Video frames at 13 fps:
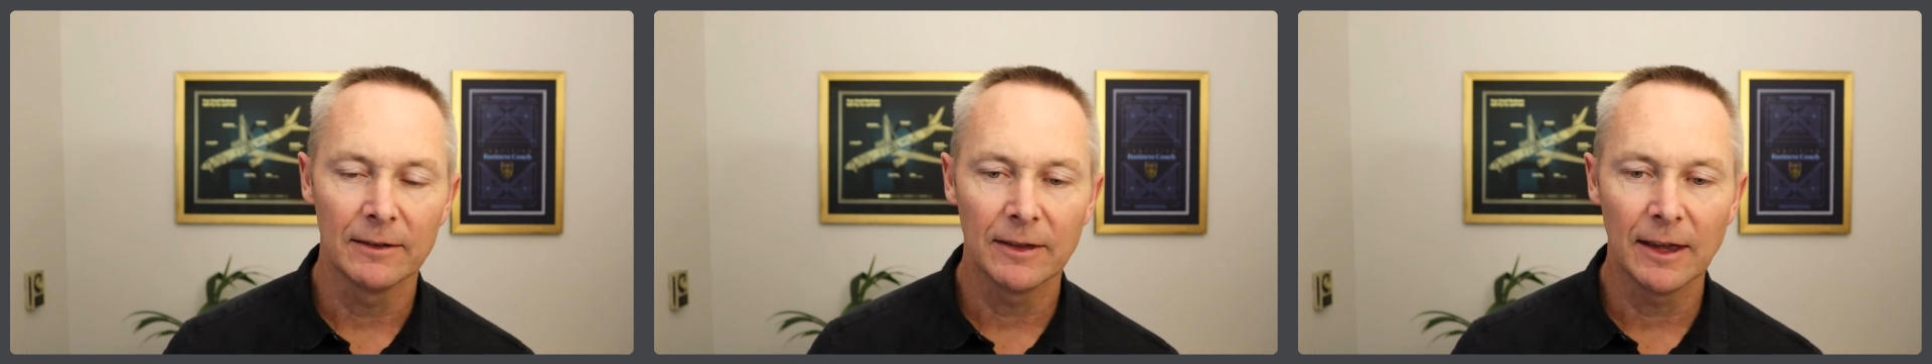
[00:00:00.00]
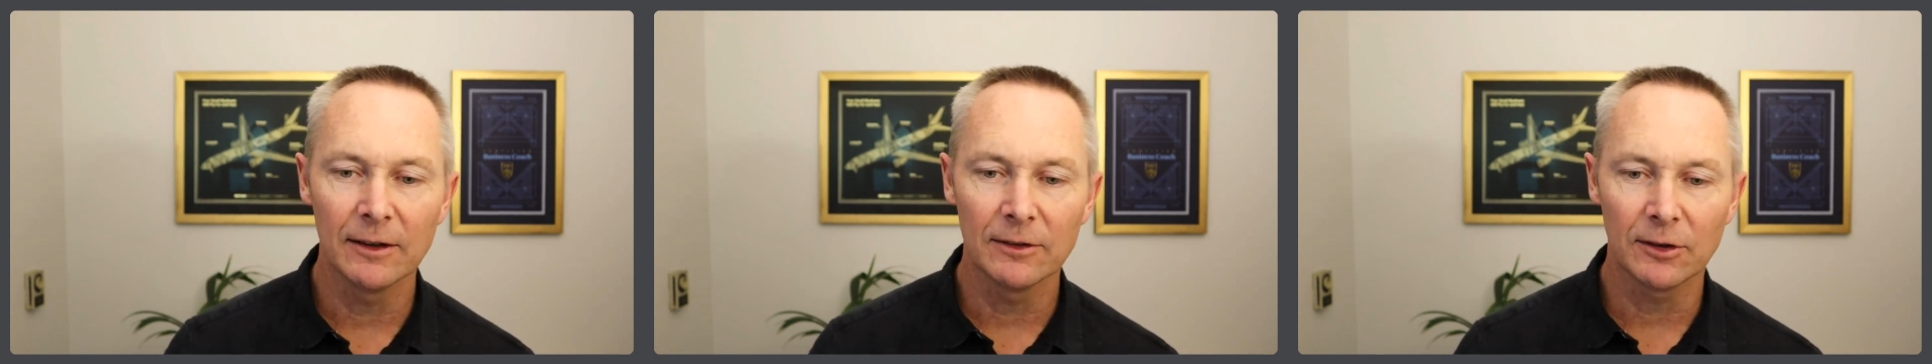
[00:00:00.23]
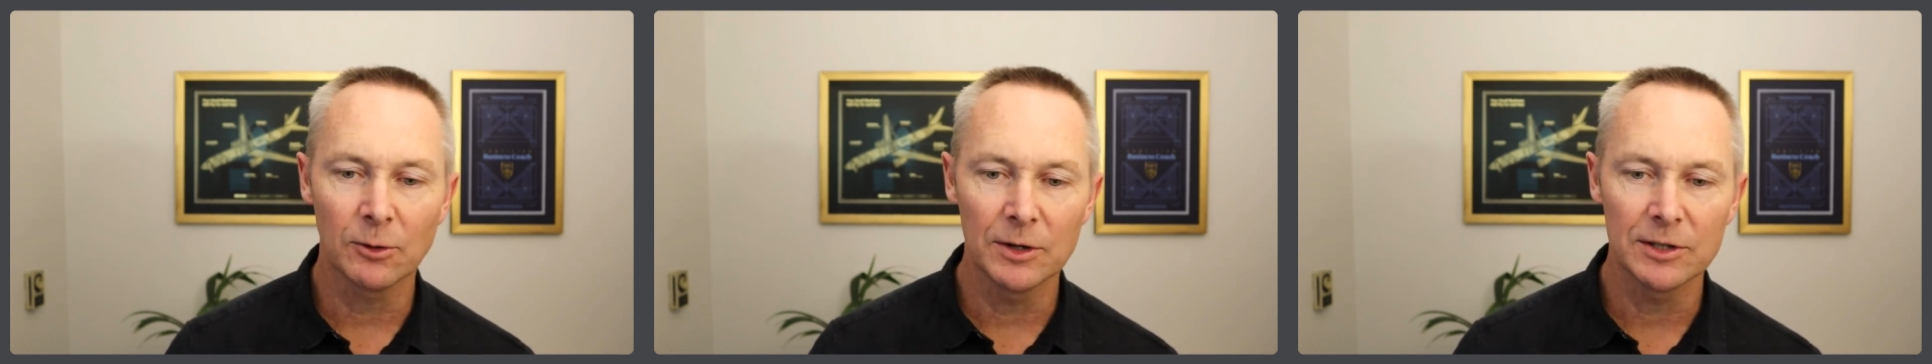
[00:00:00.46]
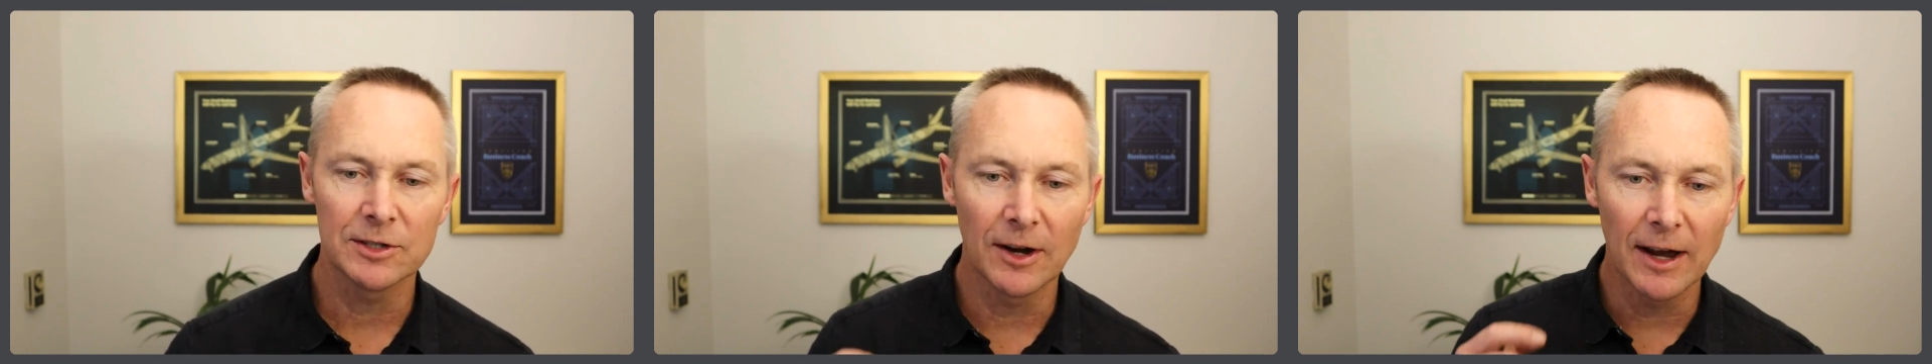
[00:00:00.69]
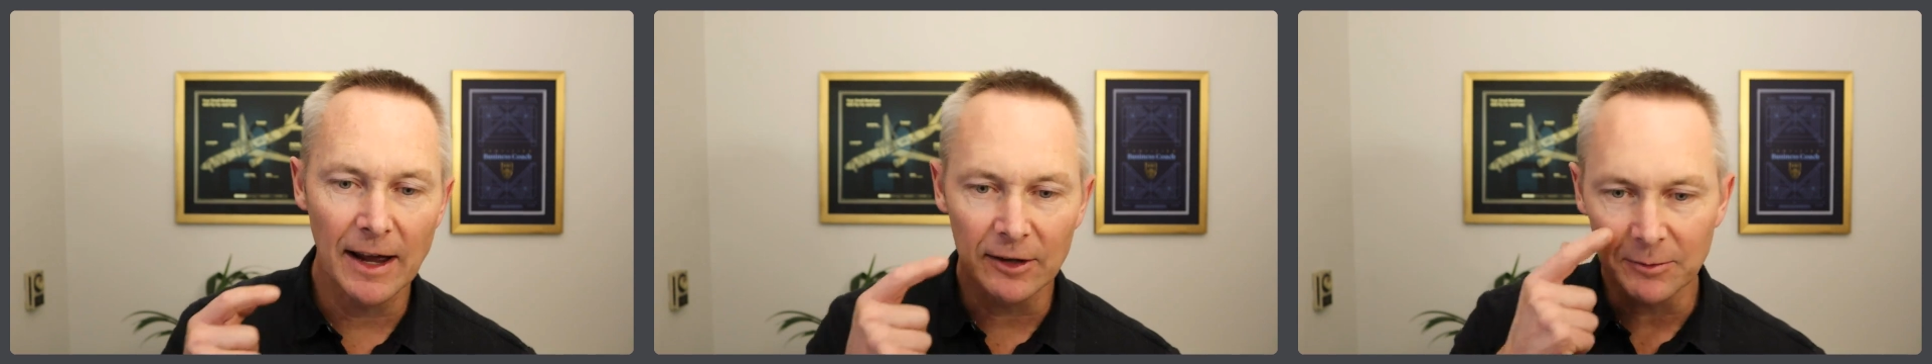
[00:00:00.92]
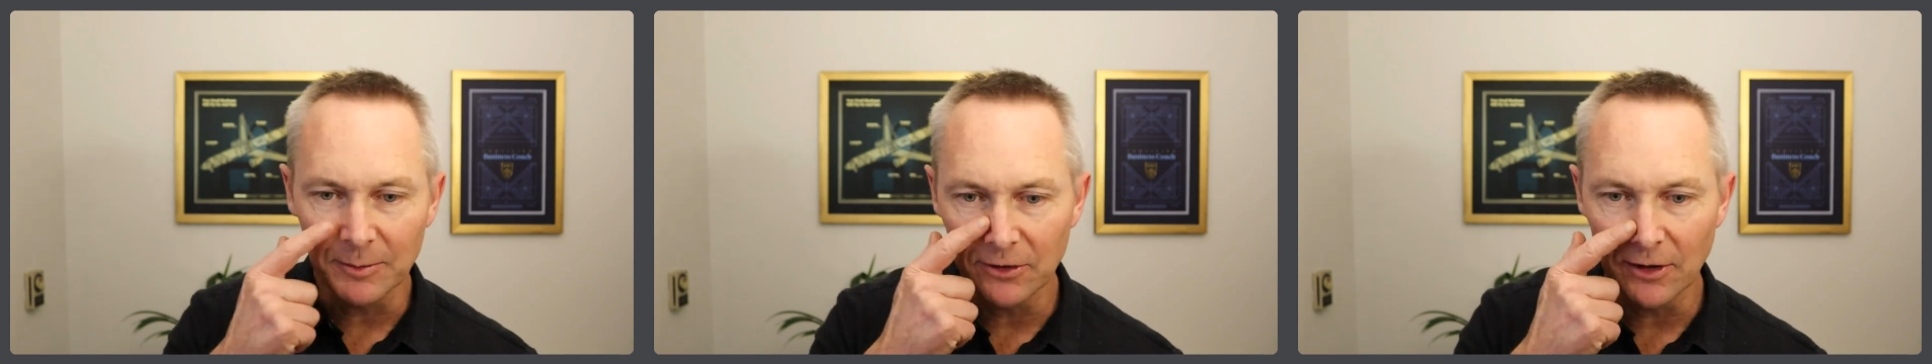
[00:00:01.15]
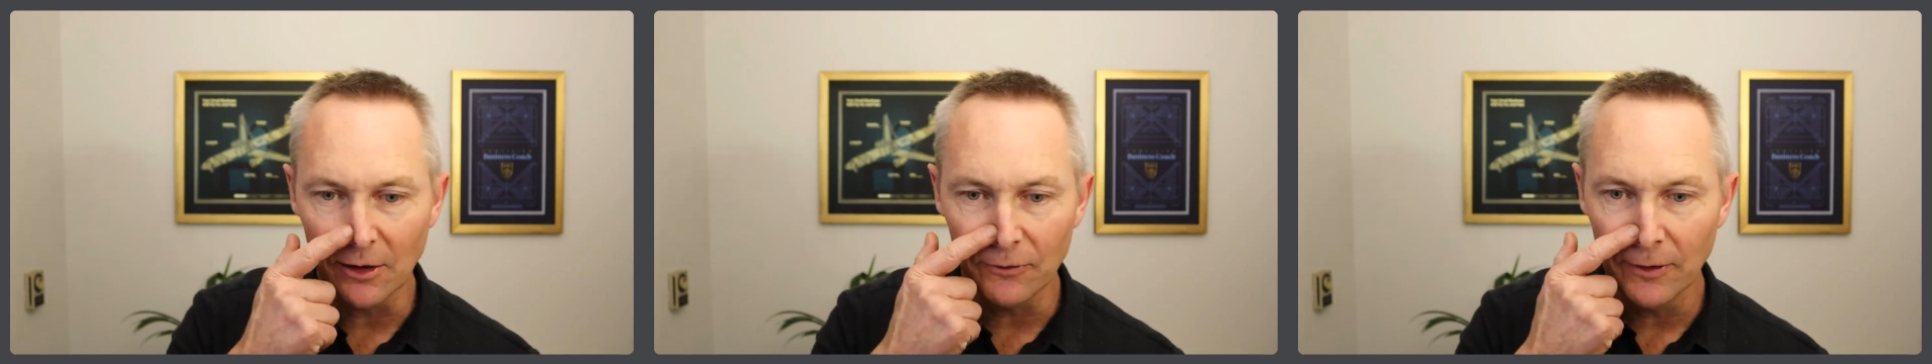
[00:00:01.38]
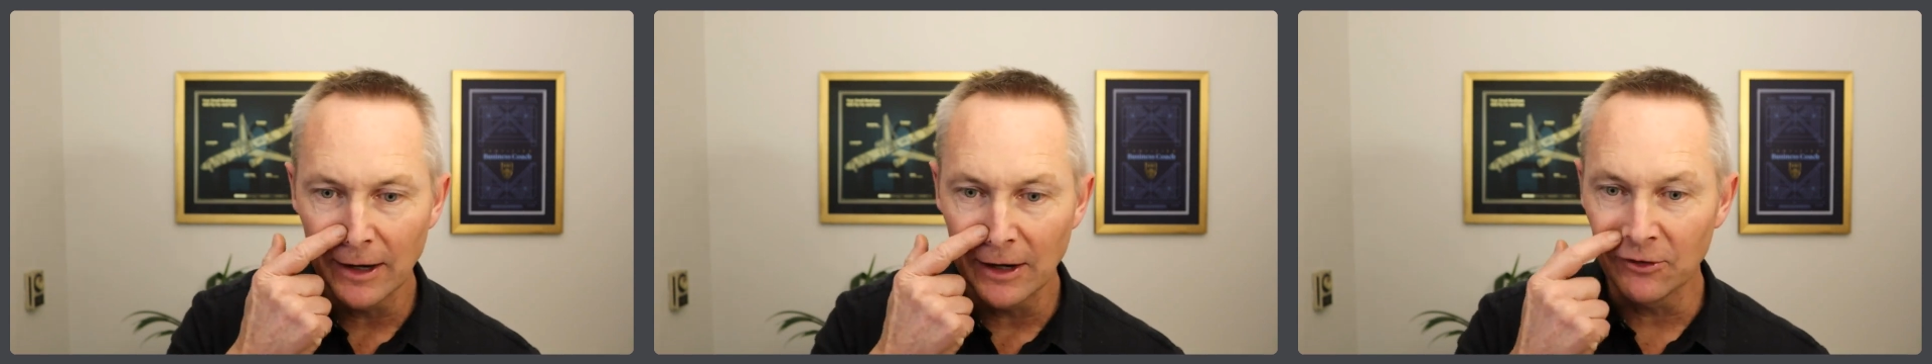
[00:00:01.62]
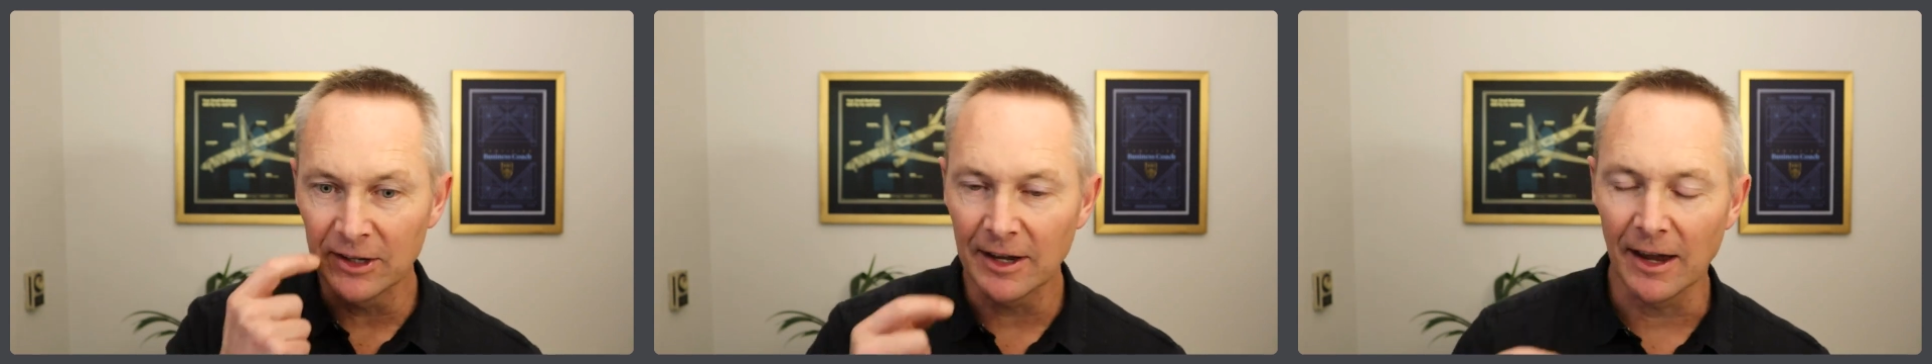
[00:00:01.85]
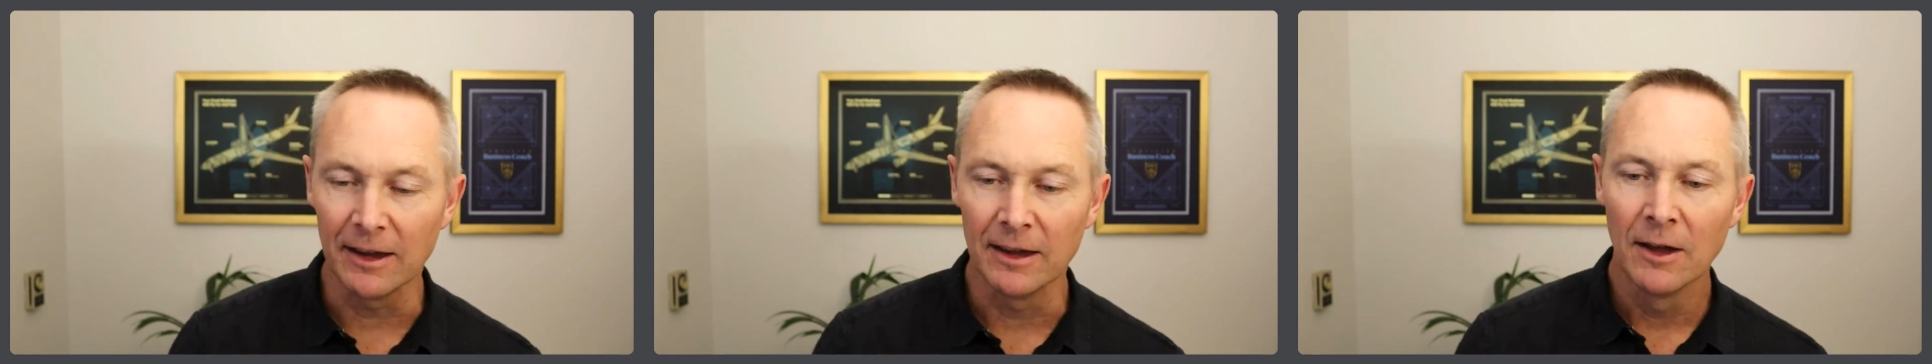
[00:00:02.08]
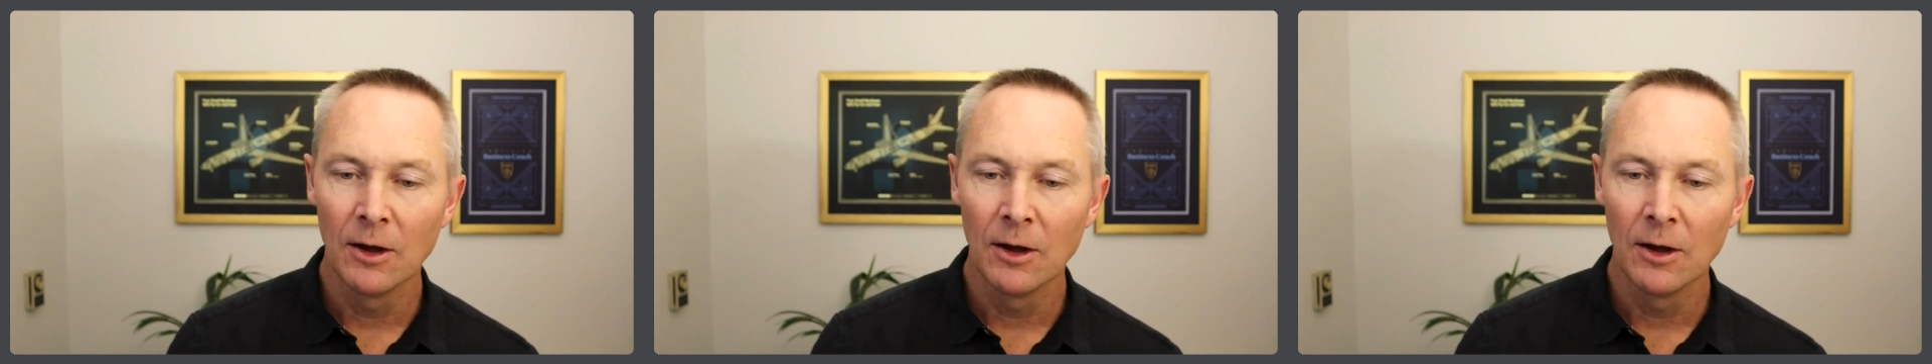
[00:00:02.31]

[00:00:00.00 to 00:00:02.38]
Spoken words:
That is a question I ask myself every day.